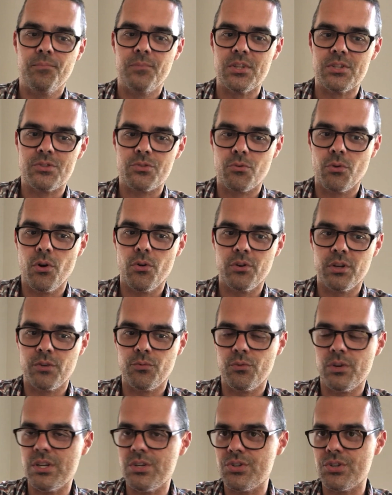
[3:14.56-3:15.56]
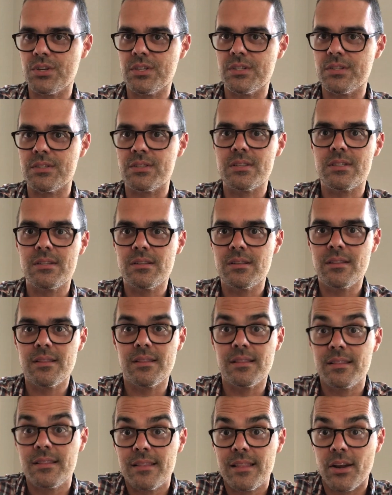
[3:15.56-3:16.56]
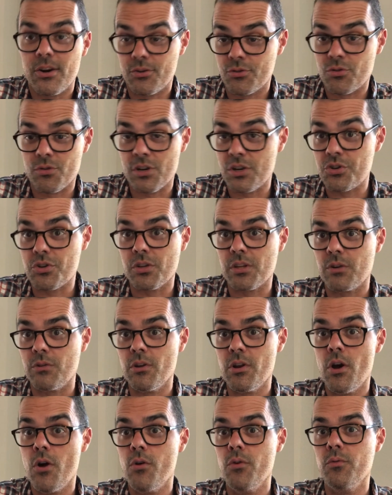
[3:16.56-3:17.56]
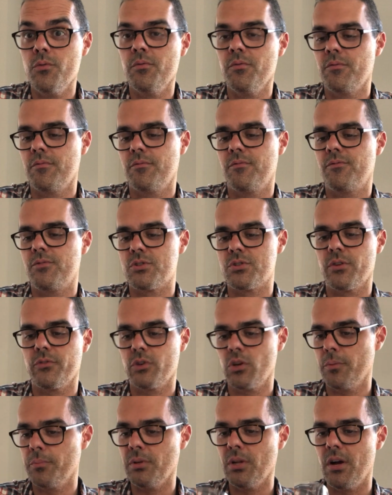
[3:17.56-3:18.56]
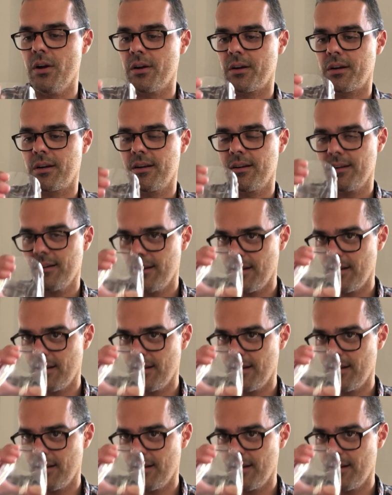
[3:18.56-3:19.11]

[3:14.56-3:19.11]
that's grown in regions that are traditionally known for Sauvignon Blanc,